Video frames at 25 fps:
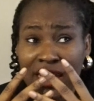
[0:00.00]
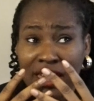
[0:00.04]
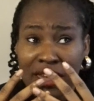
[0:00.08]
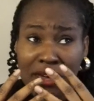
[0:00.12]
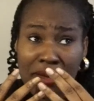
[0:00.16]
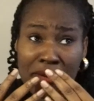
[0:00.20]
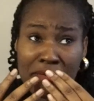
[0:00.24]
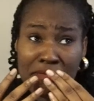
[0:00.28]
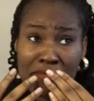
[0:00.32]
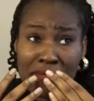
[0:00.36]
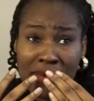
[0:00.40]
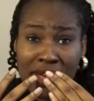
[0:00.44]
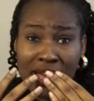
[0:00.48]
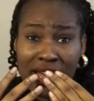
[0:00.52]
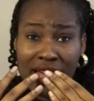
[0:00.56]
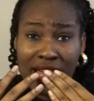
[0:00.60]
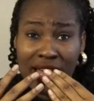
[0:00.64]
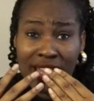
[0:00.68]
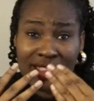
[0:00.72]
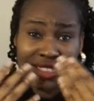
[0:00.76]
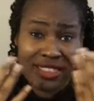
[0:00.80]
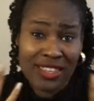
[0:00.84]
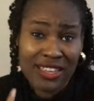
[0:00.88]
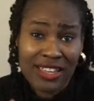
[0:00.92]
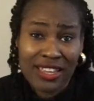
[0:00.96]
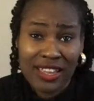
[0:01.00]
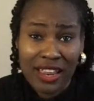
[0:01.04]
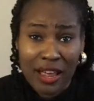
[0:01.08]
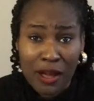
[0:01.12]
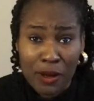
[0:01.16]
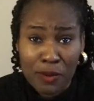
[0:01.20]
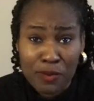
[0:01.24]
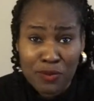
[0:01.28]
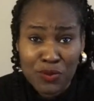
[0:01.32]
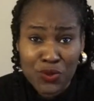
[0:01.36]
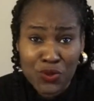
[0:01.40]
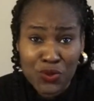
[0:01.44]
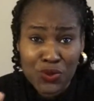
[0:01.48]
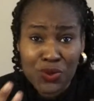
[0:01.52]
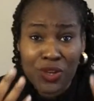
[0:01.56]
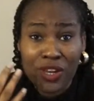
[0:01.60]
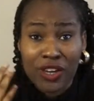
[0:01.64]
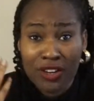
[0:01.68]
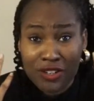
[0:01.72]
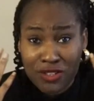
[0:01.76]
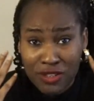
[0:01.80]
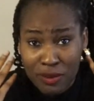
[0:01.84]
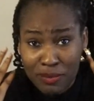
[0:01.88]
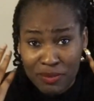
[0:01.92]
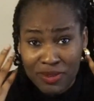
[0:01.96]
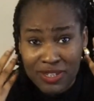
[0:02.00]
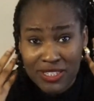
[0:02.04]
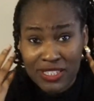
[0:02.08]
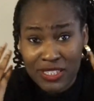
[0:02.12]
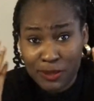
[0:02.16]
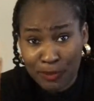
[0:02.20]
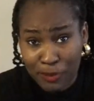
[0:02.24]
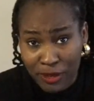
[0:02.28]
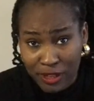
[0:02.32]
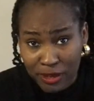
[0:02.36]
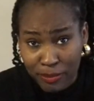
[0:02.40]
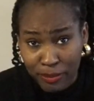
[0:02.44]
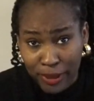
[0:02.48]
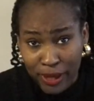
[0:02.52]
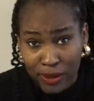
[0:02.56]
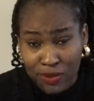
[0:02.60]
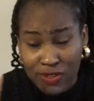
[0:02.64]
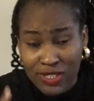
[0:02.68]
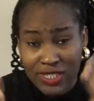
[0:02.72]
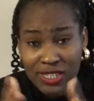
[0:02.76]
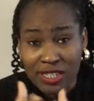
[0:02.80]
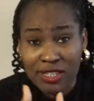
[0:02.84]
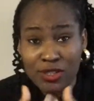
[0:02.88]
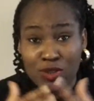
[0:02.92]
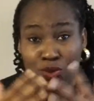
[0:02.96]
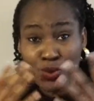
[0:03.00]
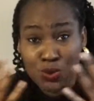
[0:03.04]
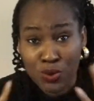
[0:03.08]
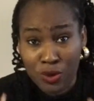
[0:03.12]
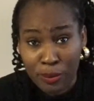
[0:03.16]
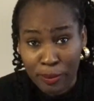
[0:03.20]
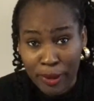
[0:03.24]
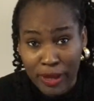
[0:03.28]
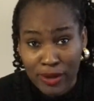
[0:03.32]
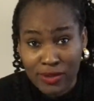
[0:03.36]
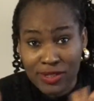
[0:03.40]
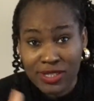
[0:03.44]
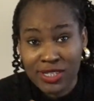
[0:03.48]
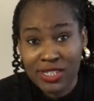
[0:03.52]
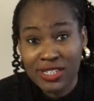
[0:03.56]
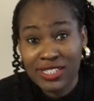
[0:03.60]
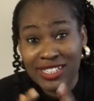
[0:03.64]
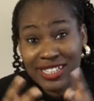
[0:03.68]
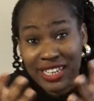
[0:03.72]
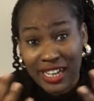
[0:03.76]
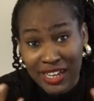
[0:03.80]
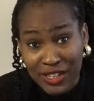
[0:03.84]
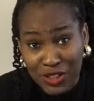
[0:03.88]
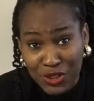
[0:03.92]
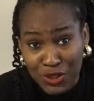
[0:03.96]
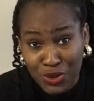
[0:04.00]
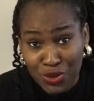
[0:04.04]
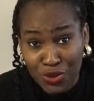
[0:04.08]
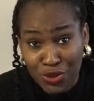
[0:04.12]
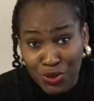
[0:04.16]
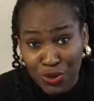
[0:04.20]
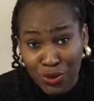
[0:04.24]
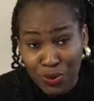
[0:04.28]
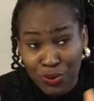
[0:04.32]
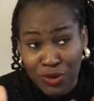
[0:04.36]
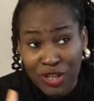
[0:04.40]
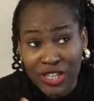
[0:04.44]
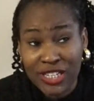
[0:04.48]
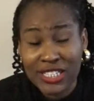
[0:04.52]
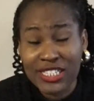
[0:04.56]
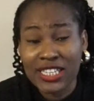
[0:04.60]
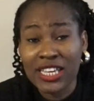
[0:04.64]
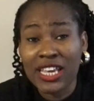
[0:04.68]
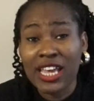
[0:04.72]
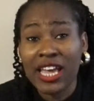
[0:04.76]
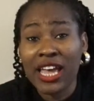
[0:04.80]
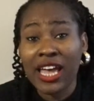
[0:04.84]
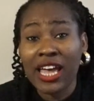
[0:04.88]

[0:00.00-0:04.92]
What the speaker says: I think it helps to hear somebody speak about it, talk about it, guide you through it.